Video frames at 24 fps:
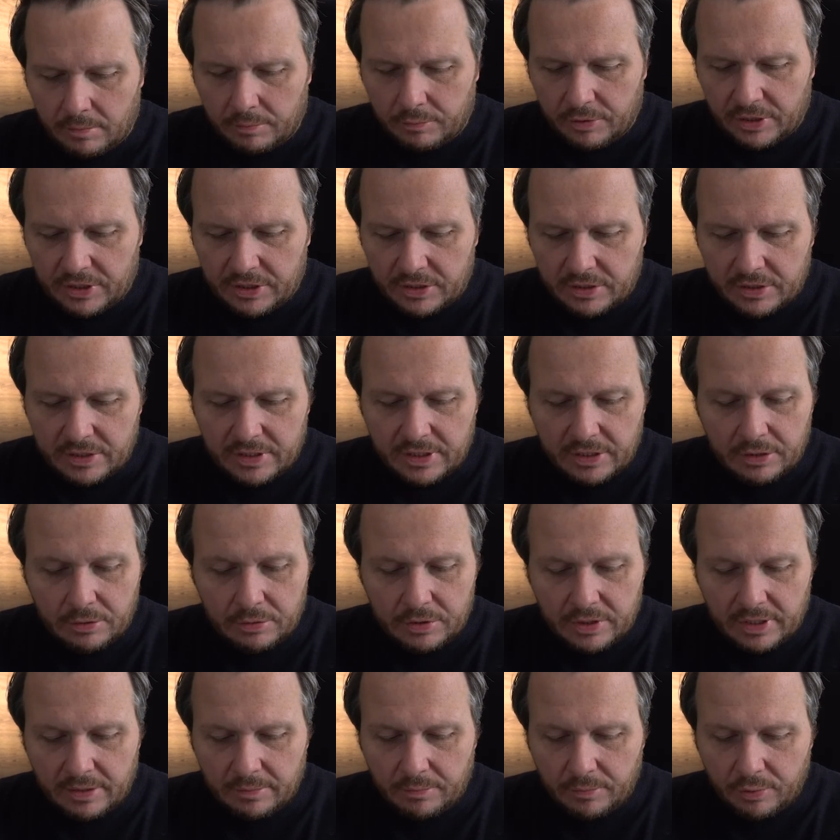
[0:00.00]
Press continue
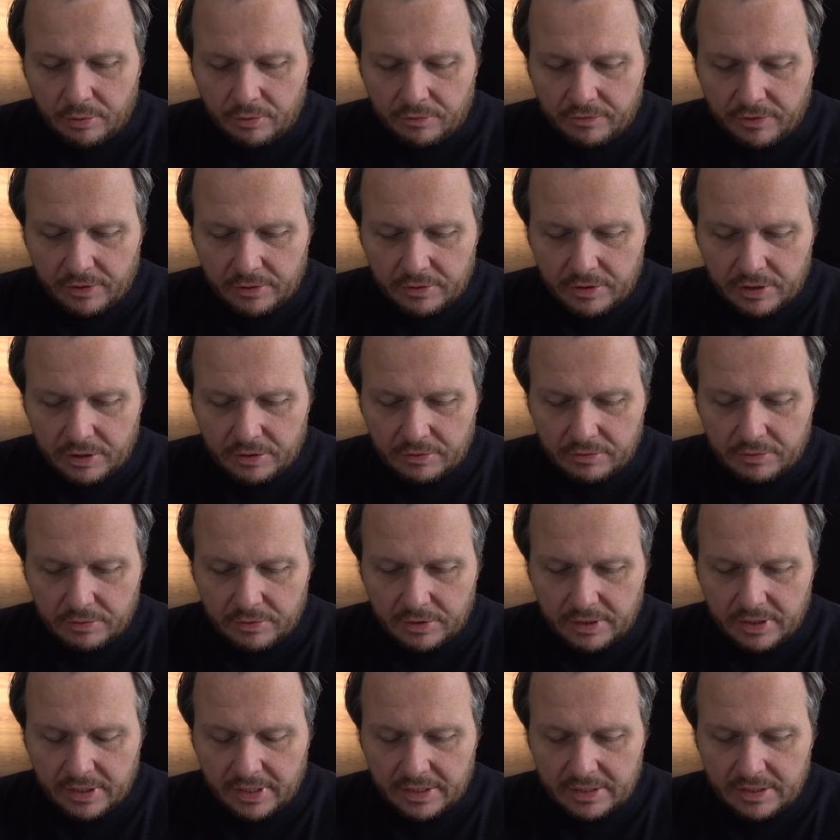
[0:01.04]
to import photos from
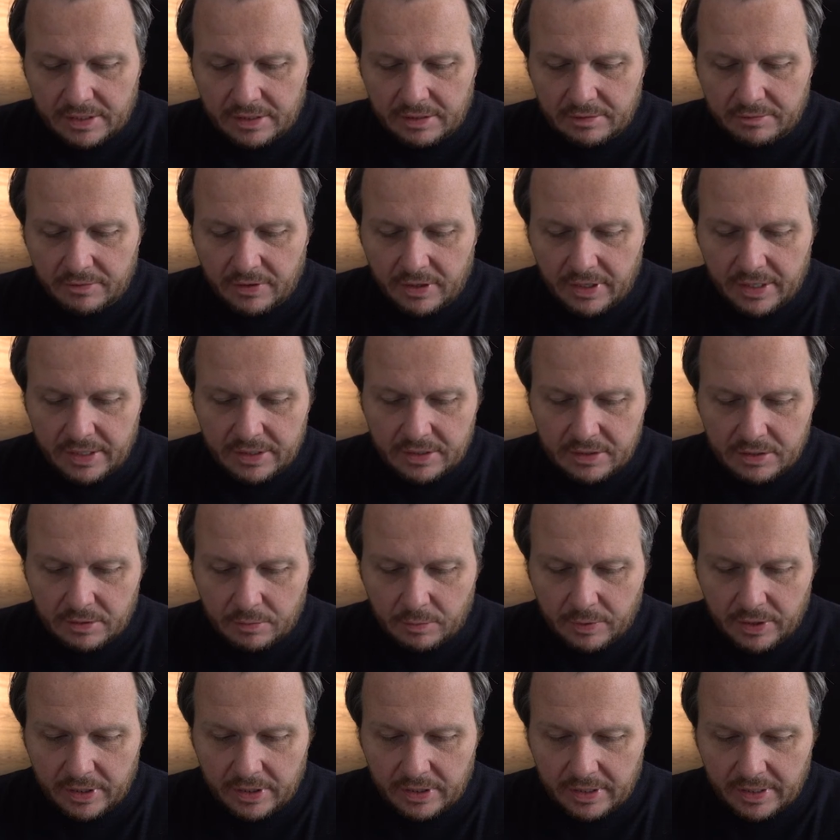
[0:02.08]
the connected device,
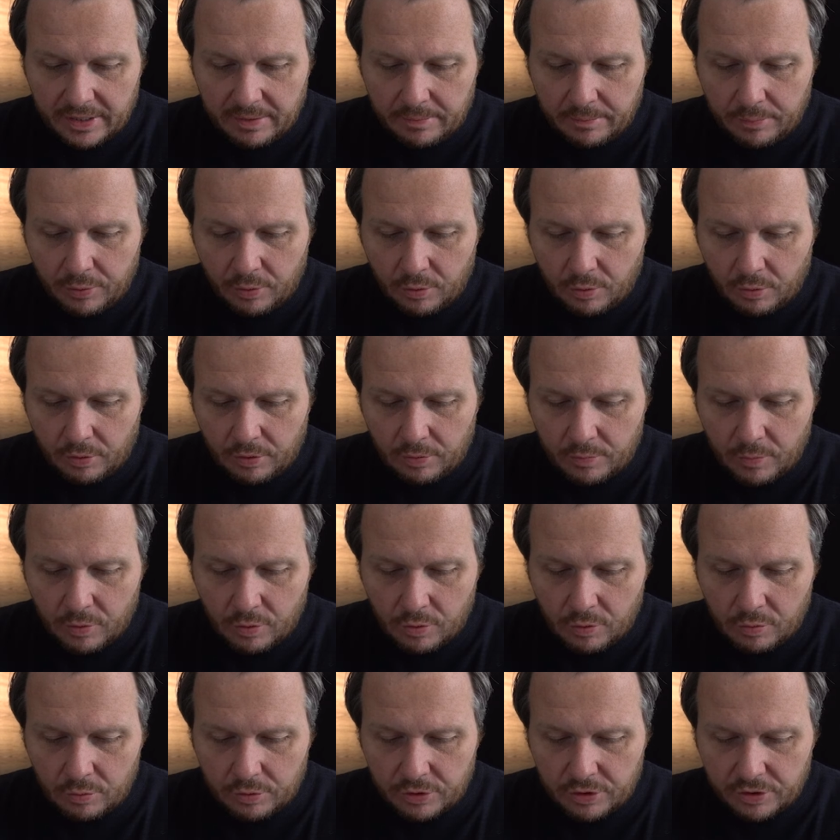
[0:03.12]
and we're going to import them
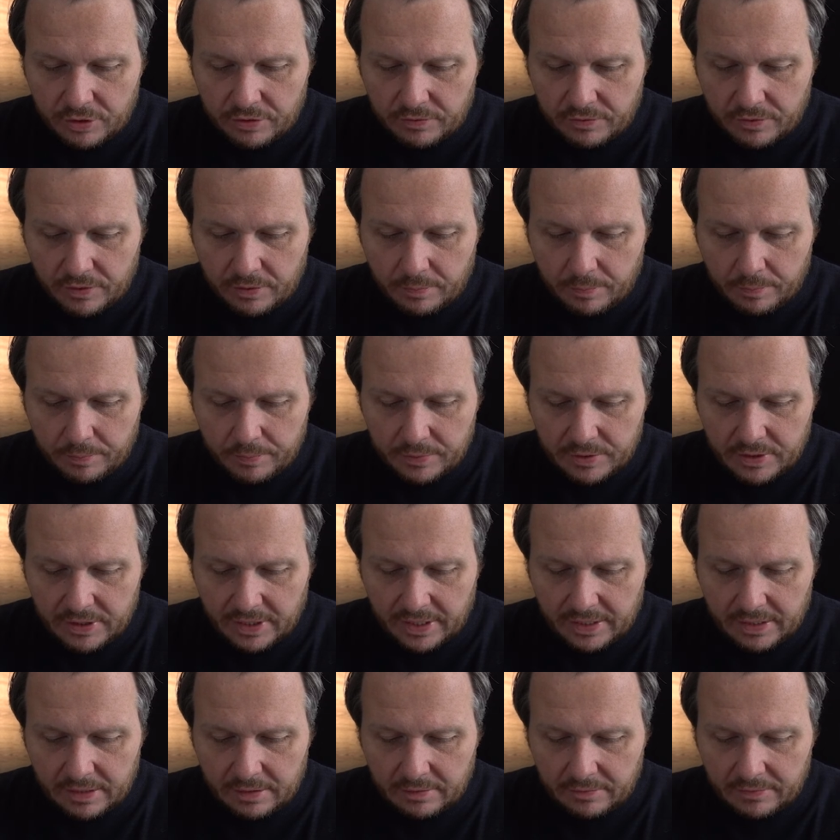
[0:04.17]
all just for the
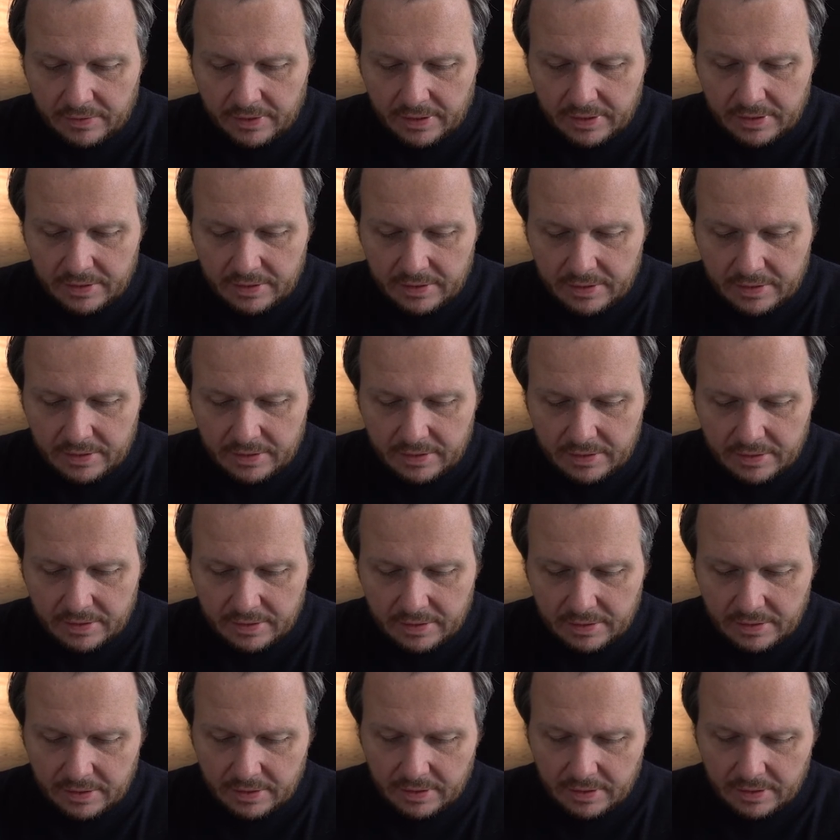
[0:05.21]
sake of this.